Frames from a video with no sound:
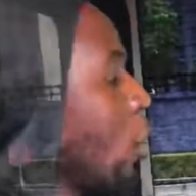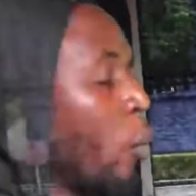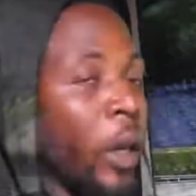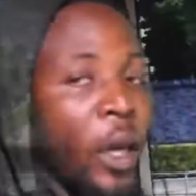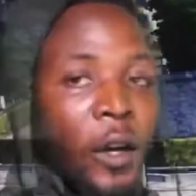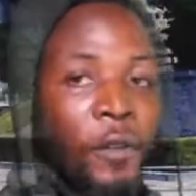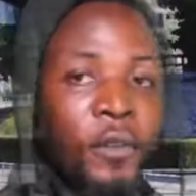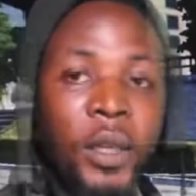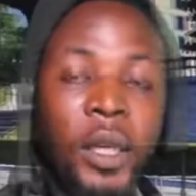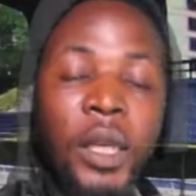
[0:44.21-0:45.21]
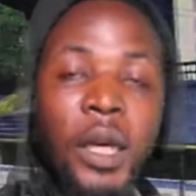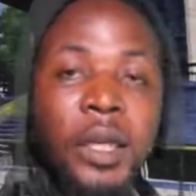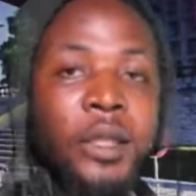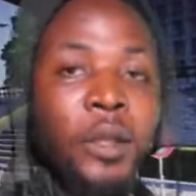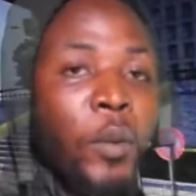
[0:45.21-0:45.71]
we have said that
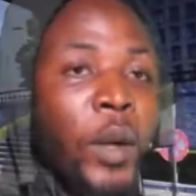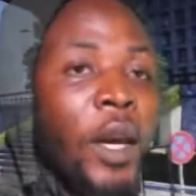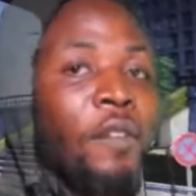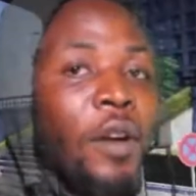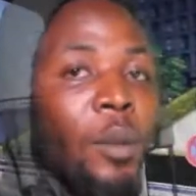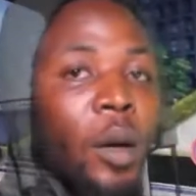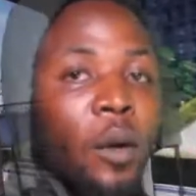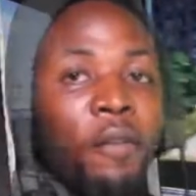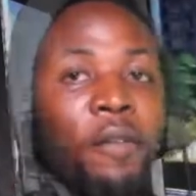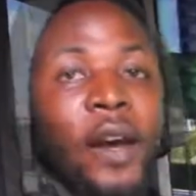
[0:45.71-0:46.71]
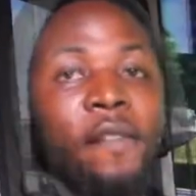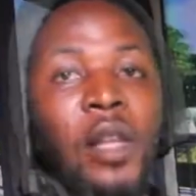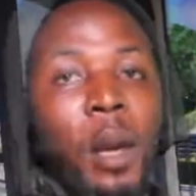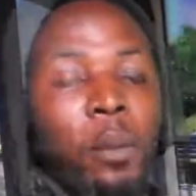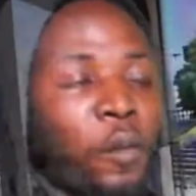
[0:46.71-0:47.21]
we have about 5
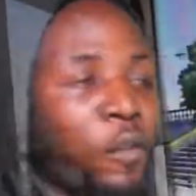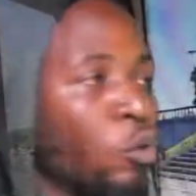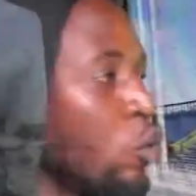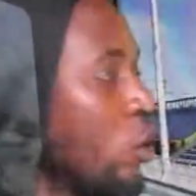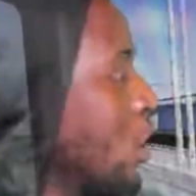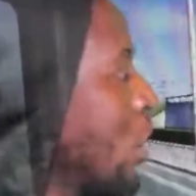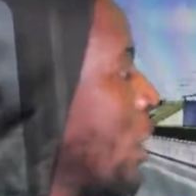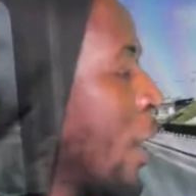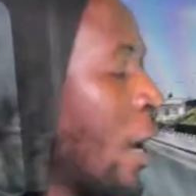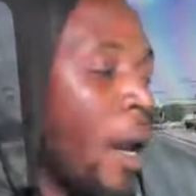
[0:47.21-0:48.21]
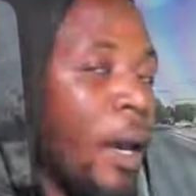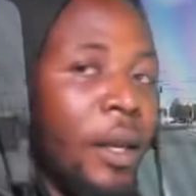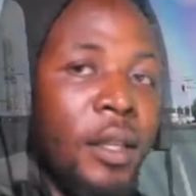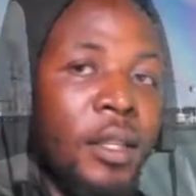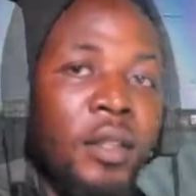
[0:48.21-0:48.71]
types of roads, and
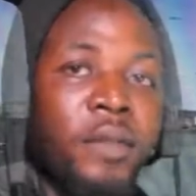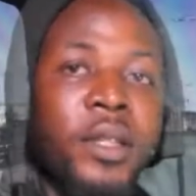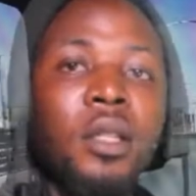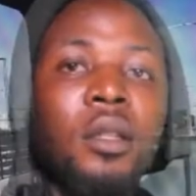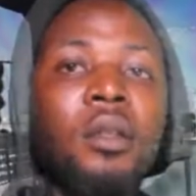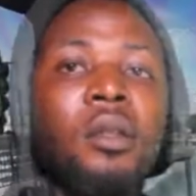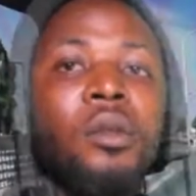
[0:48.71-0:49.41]
in this video